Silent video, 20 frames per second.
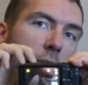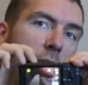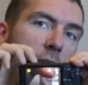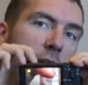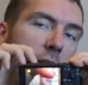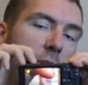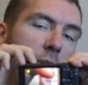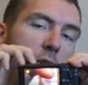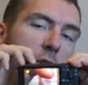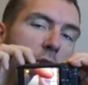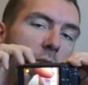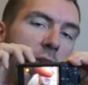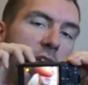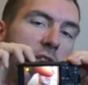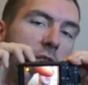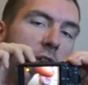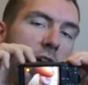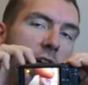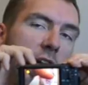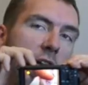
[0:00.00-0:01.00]
and boom,
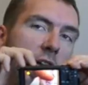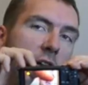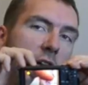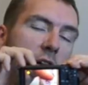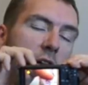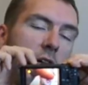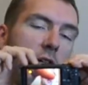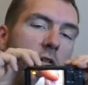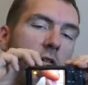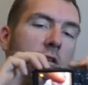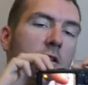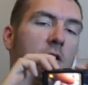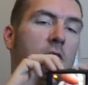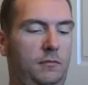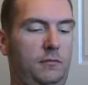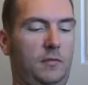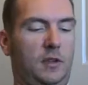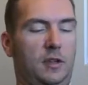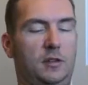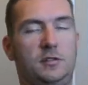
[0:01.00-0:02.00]
it's ready to go.
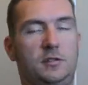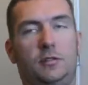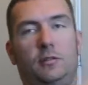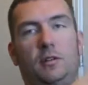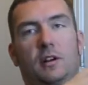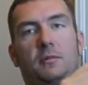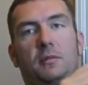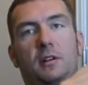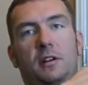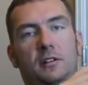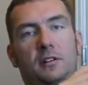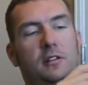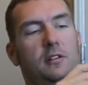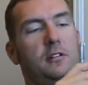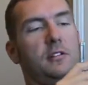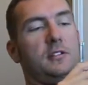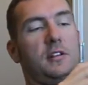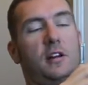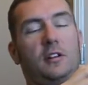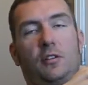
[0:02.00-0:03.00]
So what I'm going to
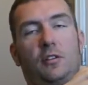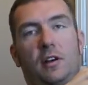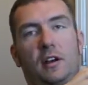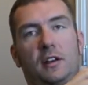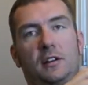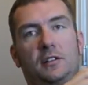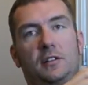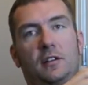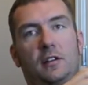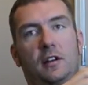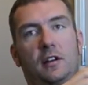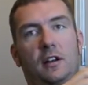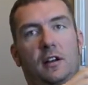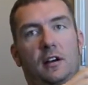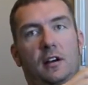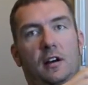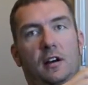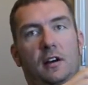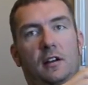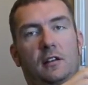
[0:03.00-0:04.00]
do is I'll go ahead and turn it
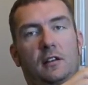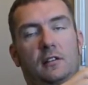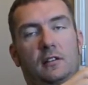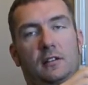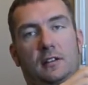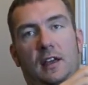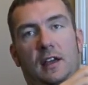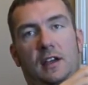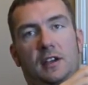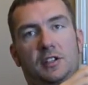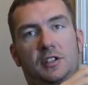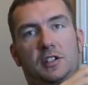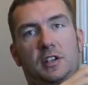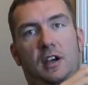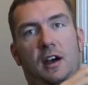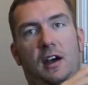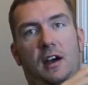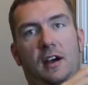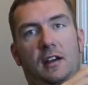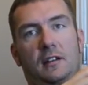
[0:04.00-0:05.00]
on, take a
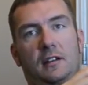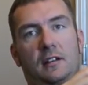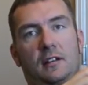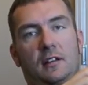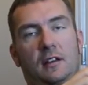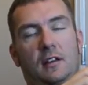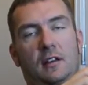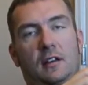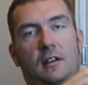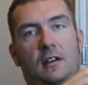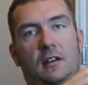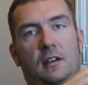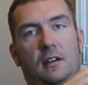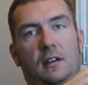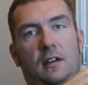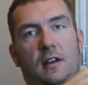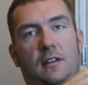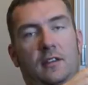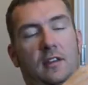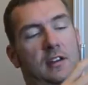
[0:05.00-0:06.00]
shot,
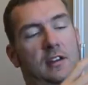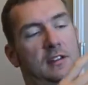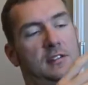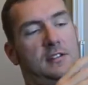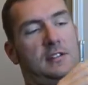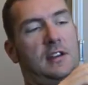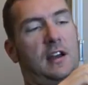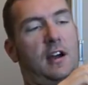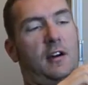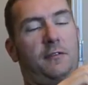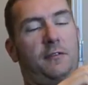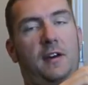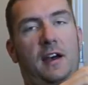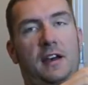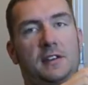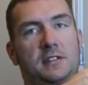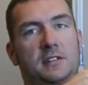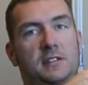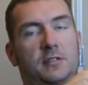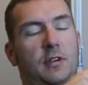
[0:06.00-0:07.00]
and then you can see how
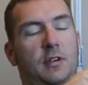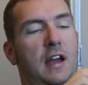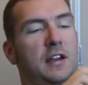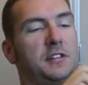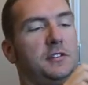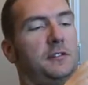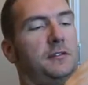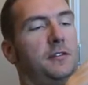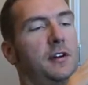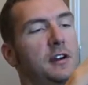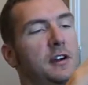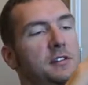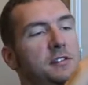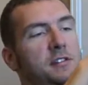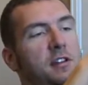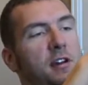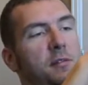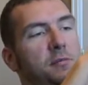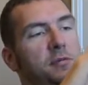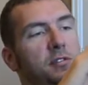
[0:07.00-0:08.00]
fast this actually
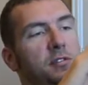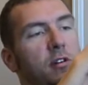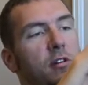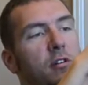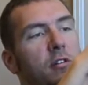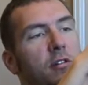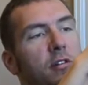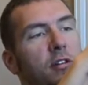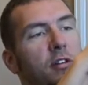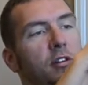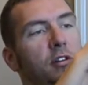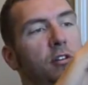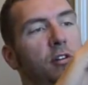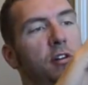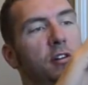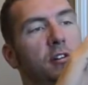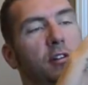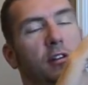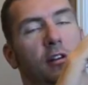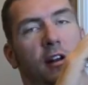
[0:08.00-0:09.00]
fires up. So you go
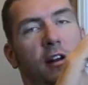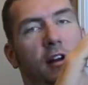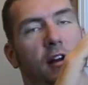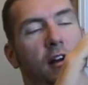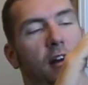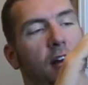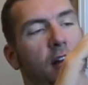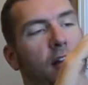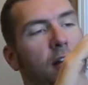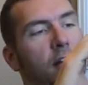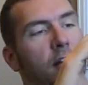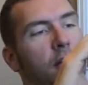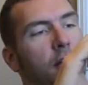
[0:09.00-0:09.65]
ahead and turn it on,